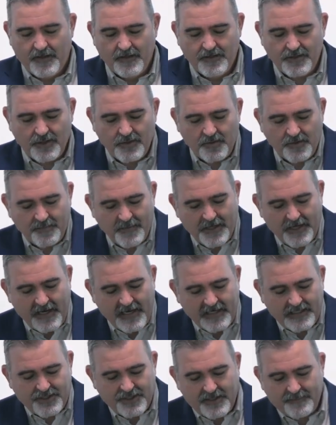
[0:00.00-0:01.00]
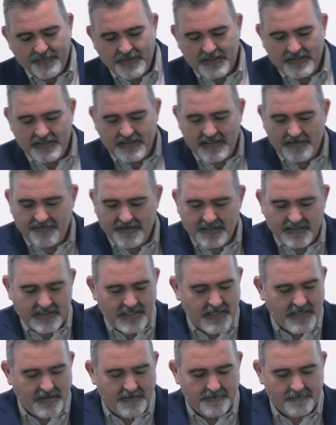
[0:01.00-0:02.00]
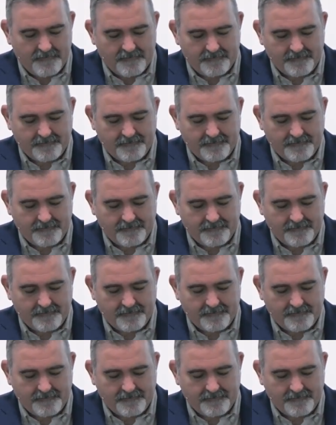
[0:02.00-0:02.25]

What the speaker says: Turn with me to Acts chapter 17.